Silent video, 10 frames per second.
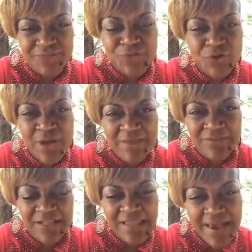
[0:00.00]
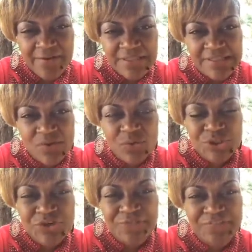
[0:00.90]
if you don't have clarity
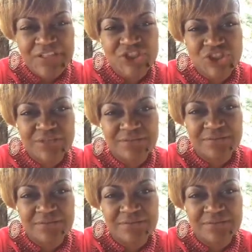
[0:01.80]
on your vision,